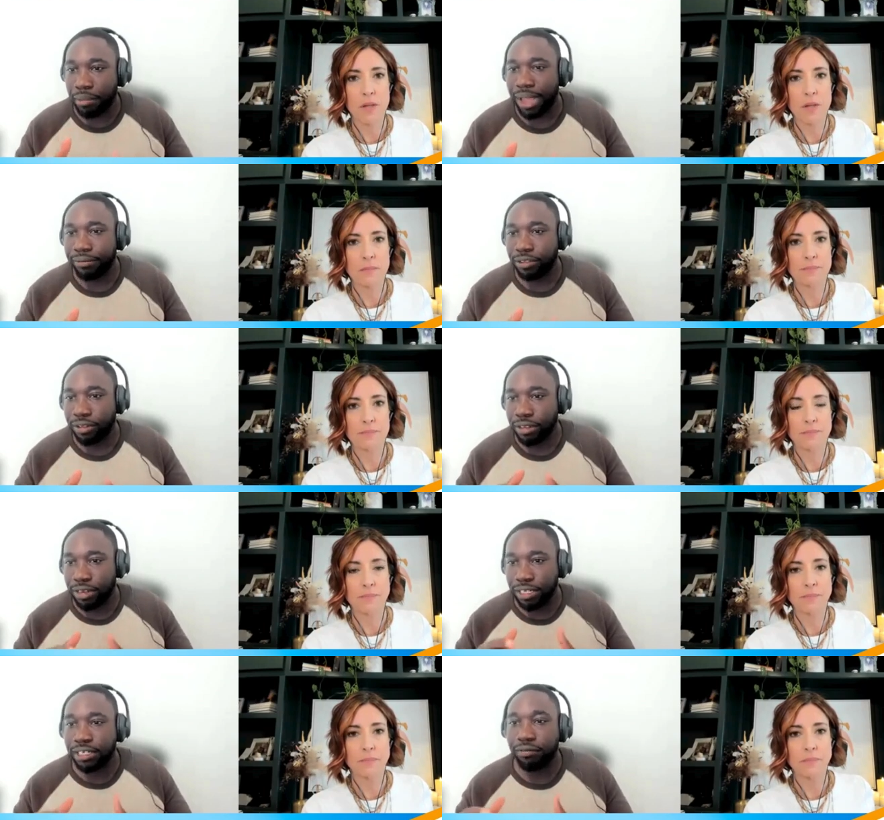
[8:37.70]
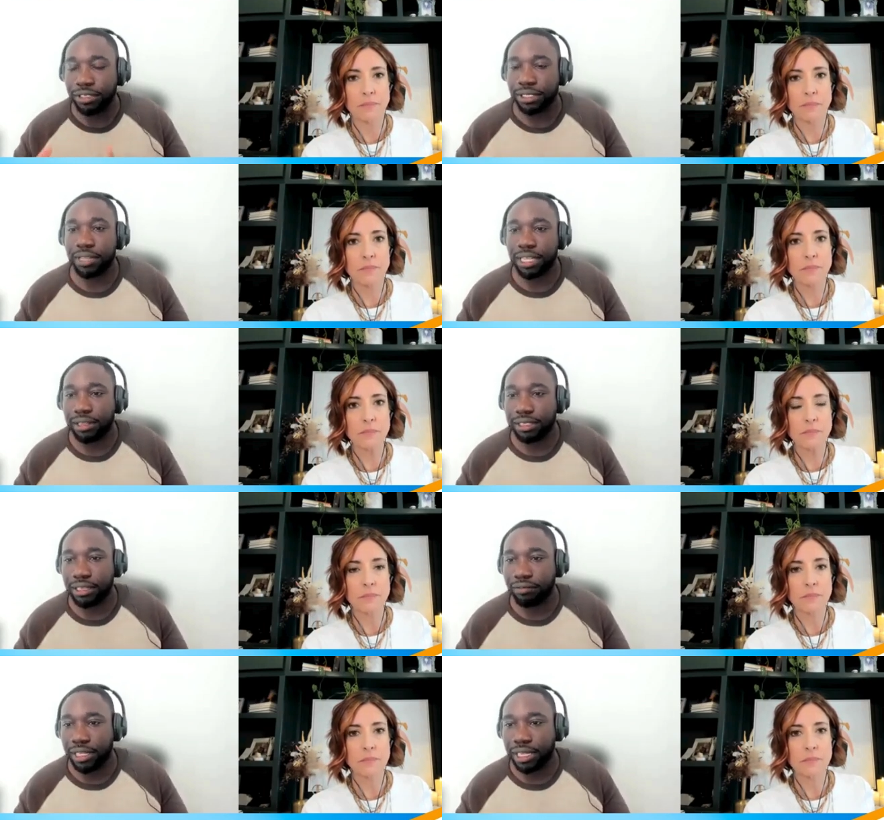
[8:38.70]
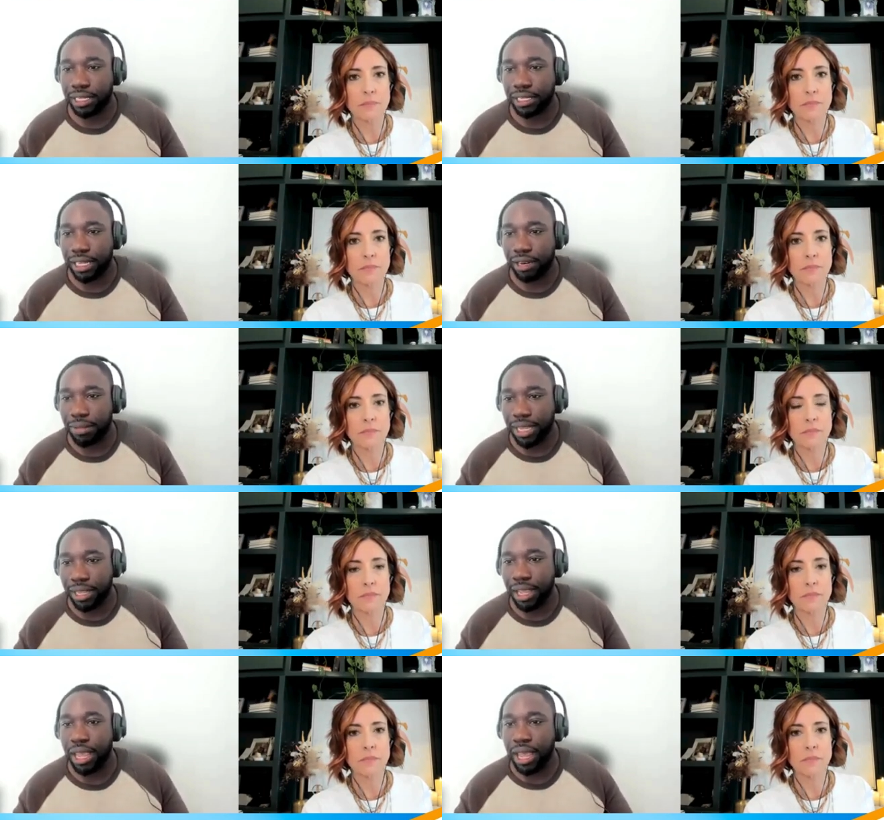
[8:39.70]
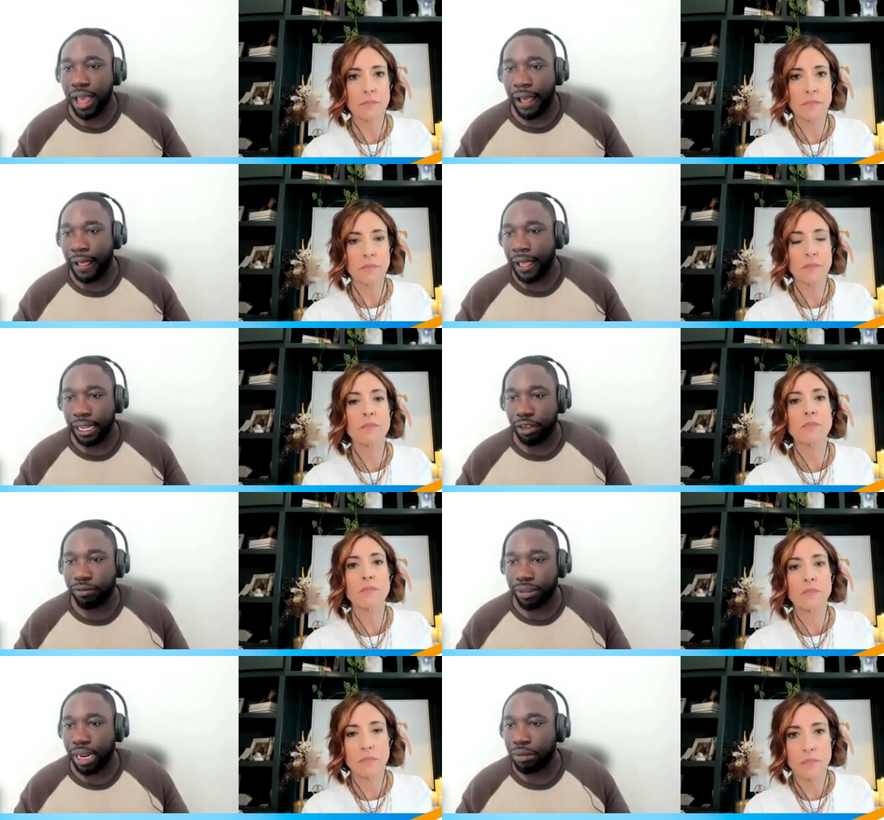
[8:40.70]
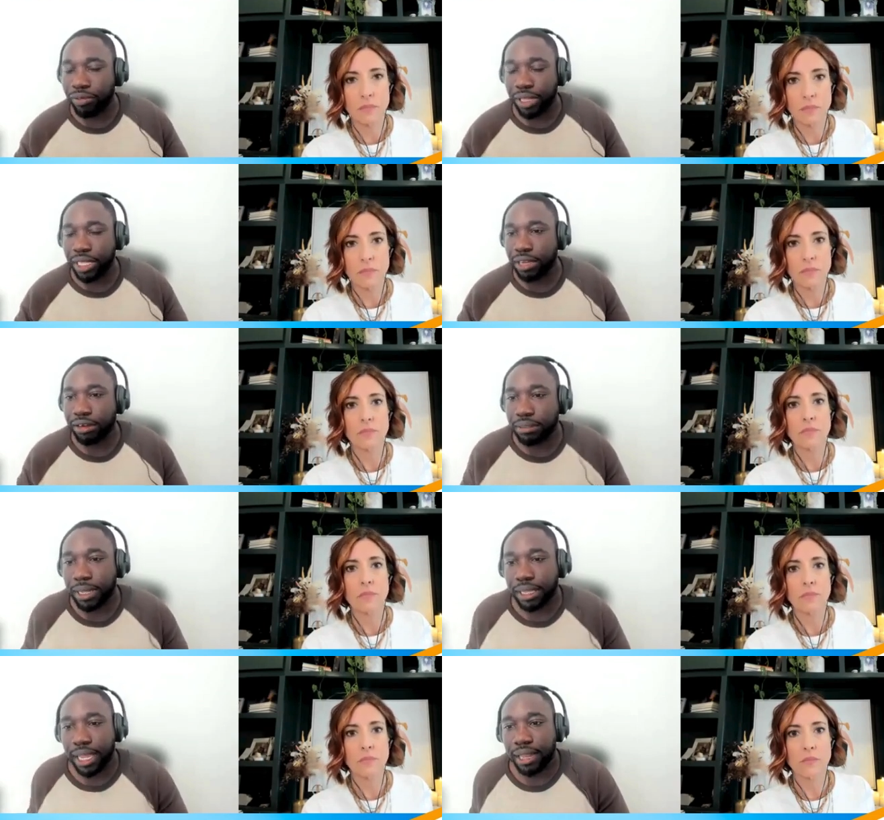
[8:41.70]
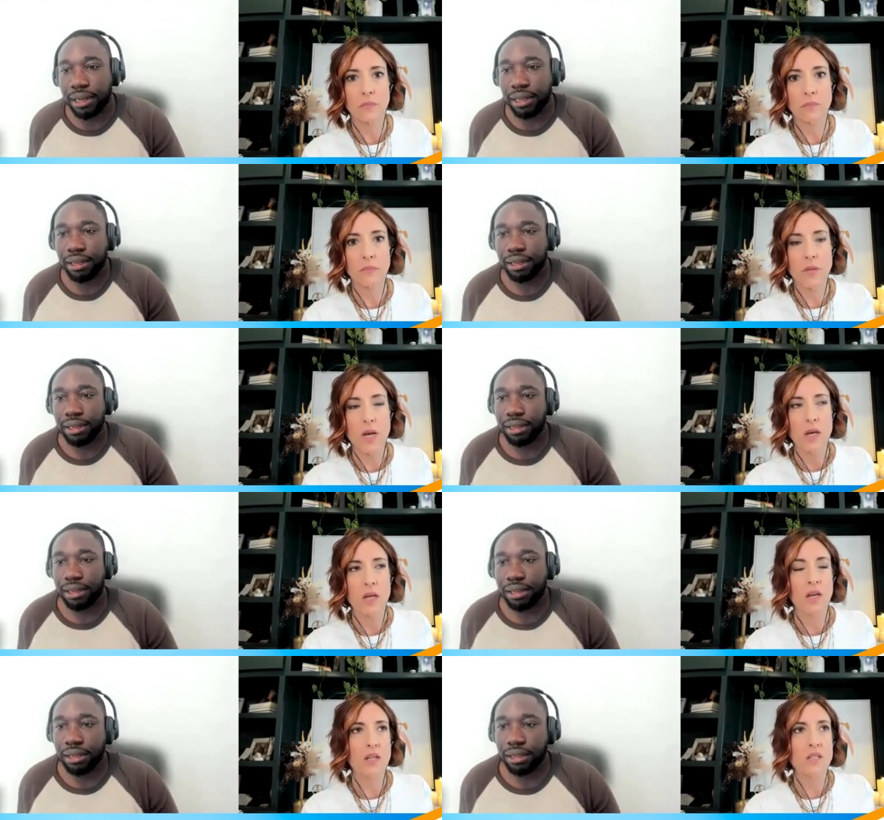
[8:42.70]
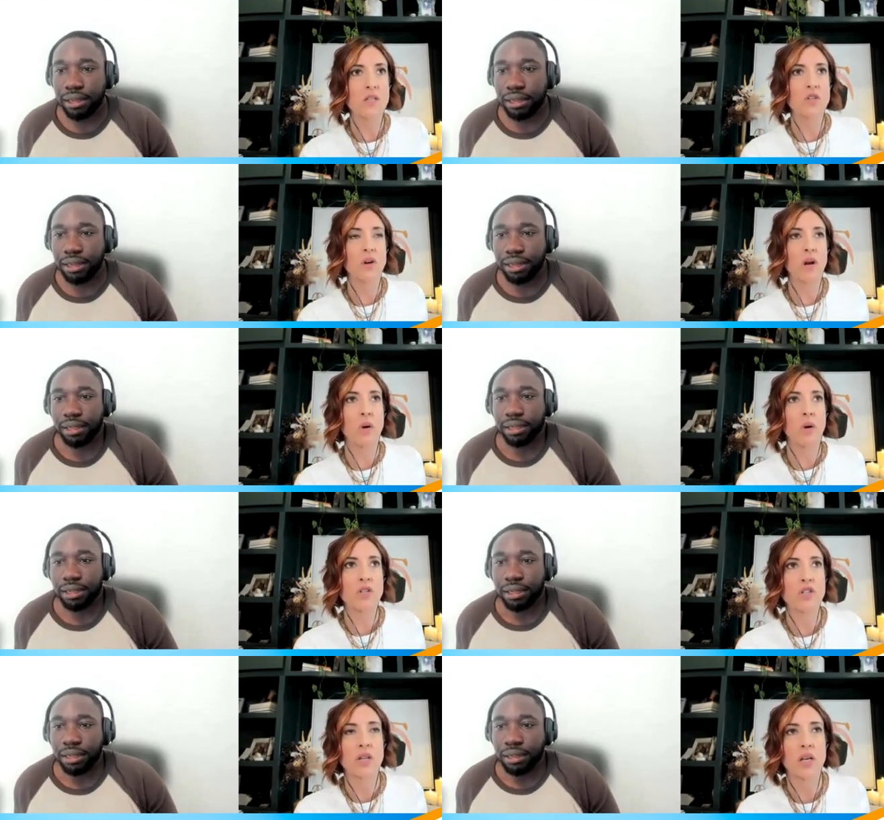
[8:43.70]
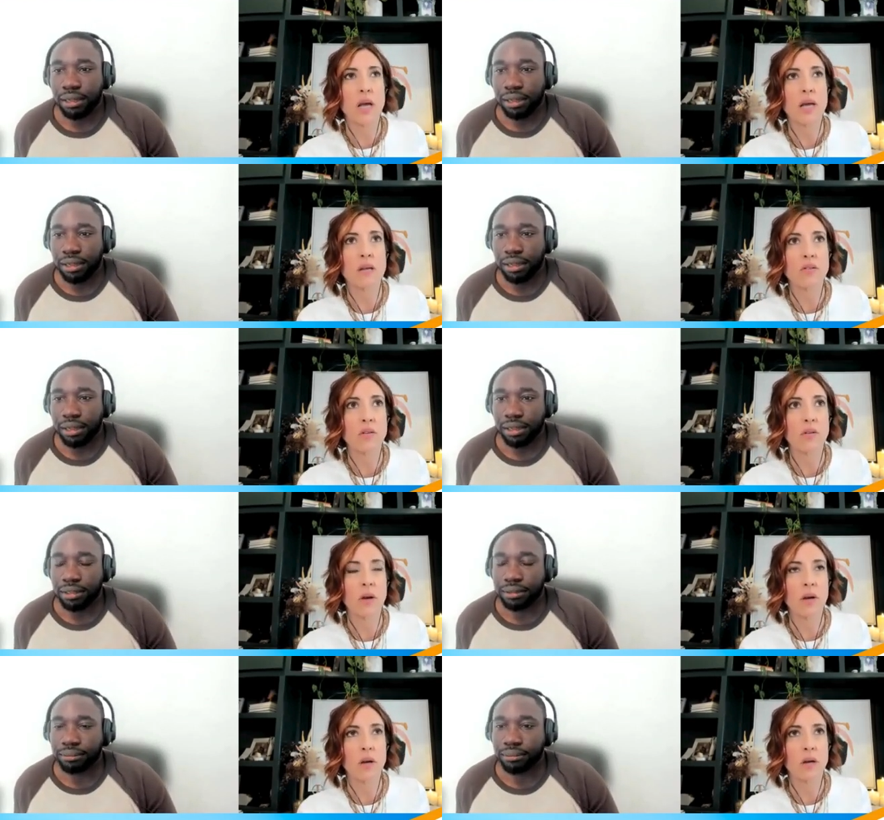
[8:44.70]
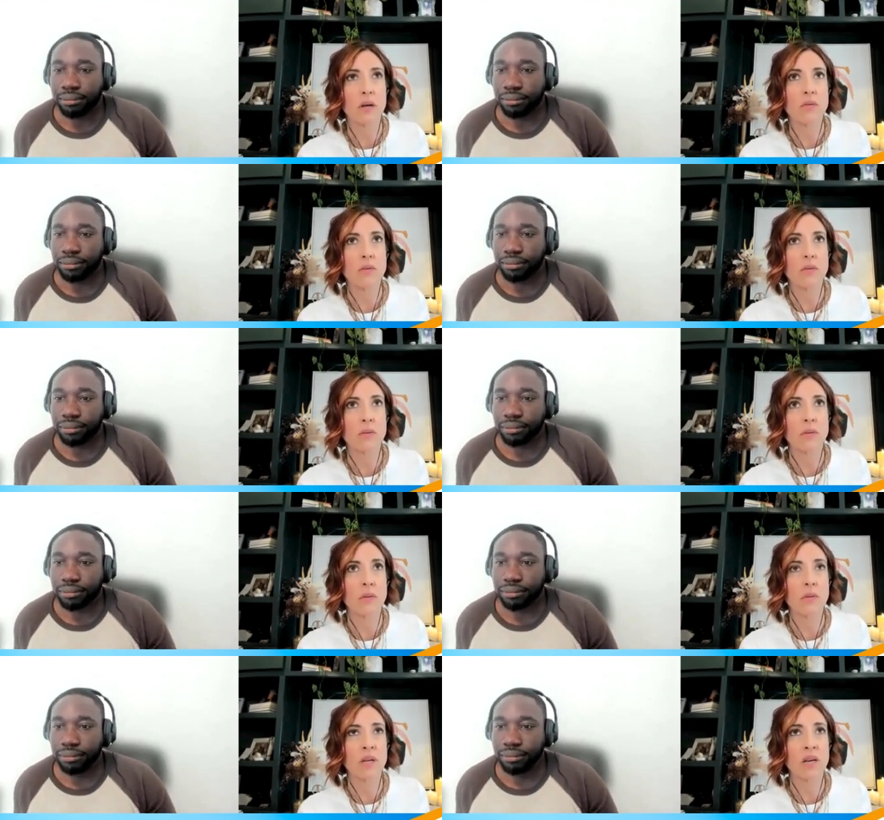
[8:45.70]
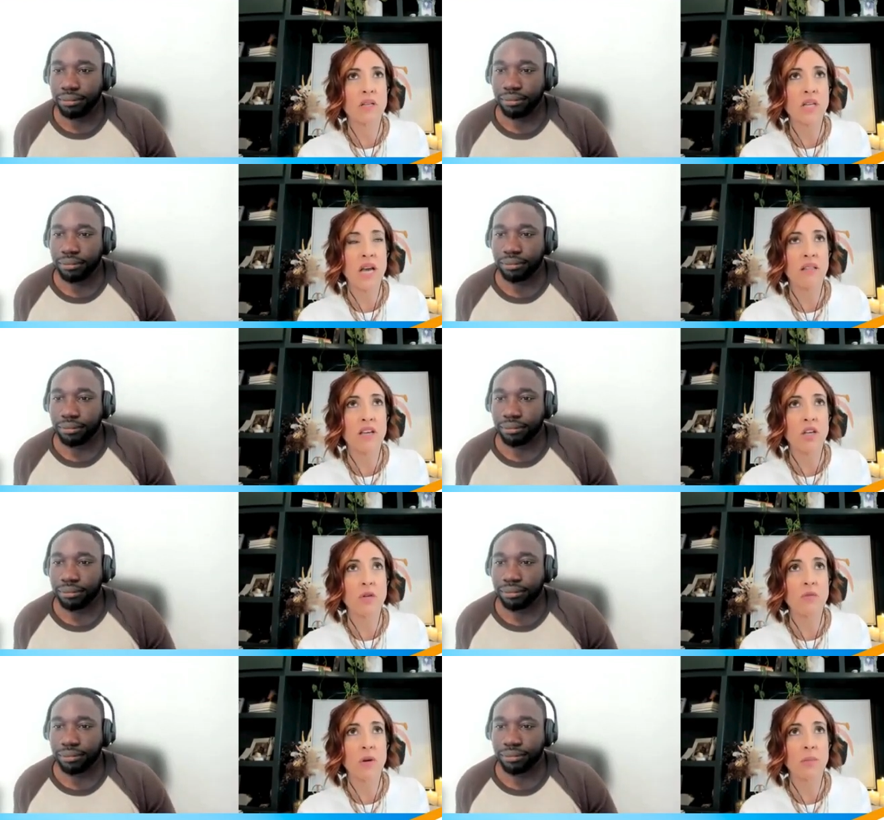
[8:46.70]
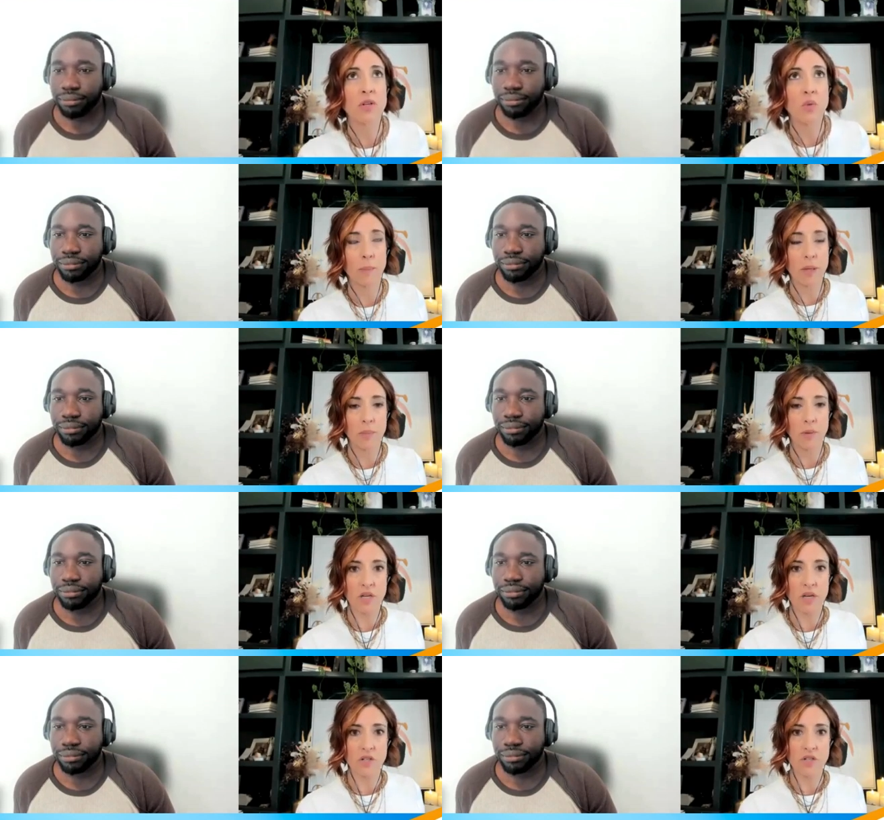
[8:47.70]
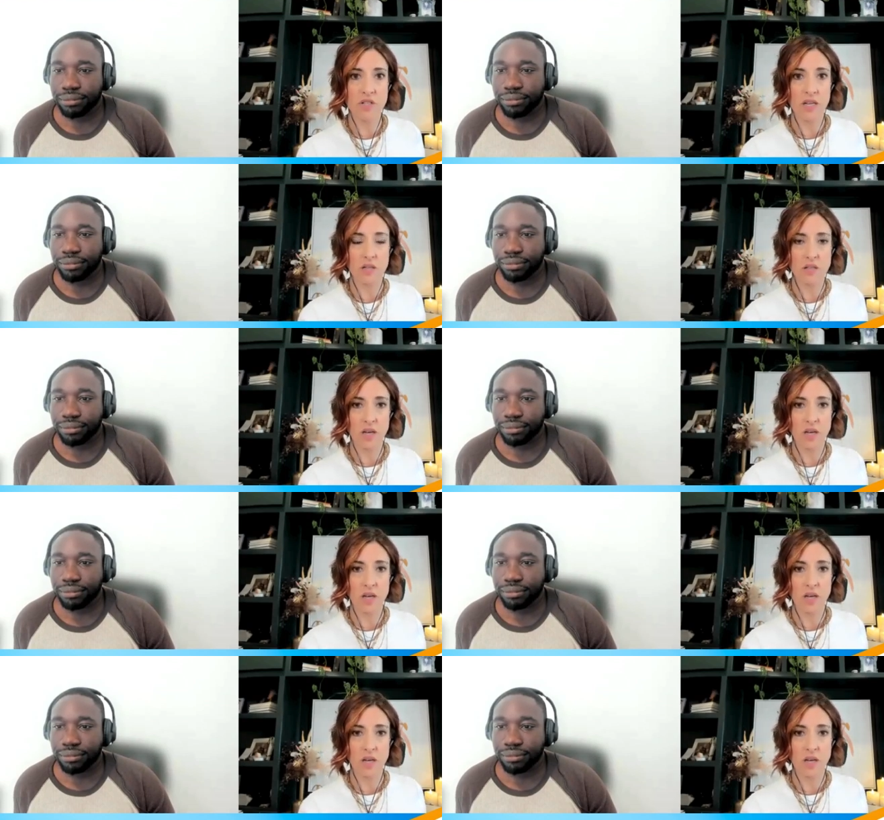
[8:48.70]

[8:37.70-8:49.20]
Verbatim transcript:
Speaker 1: a path to, to discover something else differently inside of me uh, and go from there. I'd be really curious about that.
Speaker 2: Yeah, it's such a great question, and uh, because I, like you, very much want people to understand